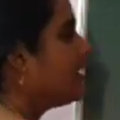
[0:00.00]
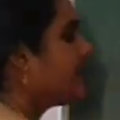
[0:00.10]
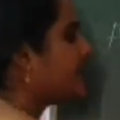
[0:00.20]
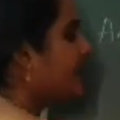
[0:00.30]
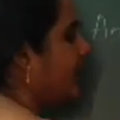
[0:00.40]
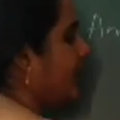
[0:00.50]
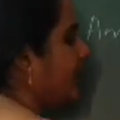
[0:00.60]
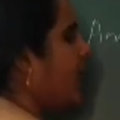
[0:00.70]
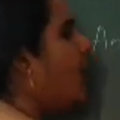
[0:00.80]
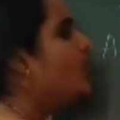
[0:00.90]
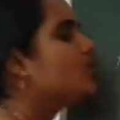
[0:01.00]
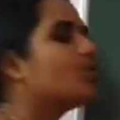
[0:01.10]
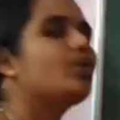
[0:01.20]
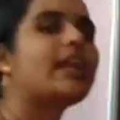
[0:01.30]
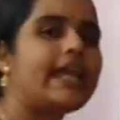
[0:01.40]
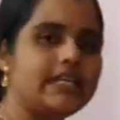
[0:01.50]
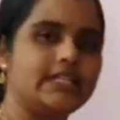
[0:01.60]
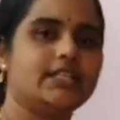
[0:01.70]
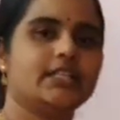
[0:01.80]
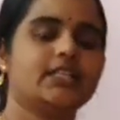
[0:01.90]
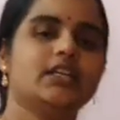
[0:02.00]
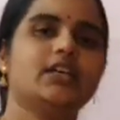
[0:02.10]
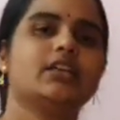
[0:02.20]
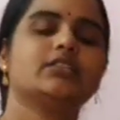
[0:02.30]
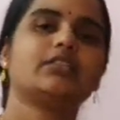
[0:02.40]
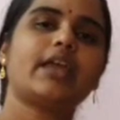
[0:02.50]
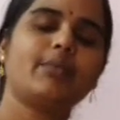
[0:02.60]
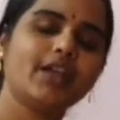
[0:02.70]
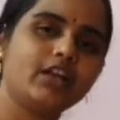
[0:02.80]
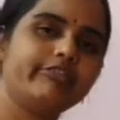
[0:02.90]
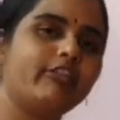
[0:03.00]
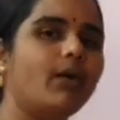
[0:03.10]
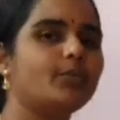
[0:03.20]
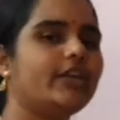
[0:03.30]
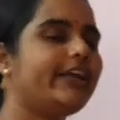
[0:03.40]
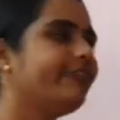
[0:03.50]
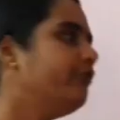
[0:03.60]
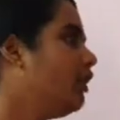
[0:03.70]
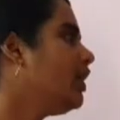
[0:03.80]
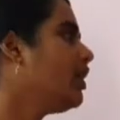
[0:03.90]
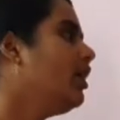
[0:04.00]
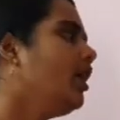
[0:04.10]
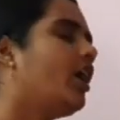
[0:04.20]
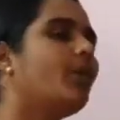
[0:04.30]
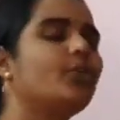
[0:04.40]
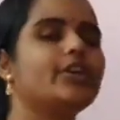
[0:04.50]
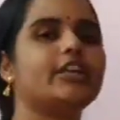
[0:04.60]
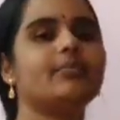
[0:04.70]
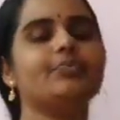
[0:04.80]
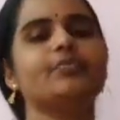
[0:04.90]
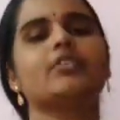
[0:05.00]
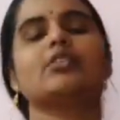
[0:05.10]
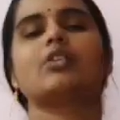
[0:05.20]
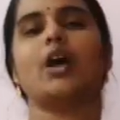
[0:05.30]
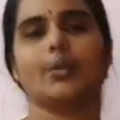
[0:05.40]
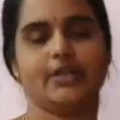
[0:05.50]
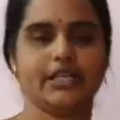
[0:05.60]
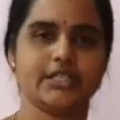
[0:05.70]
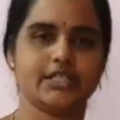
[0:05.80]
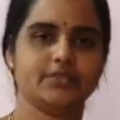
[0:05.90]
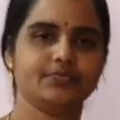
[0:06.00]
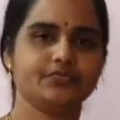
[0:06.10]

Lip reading: see how to write the chemical formulae for ammonium carbonate.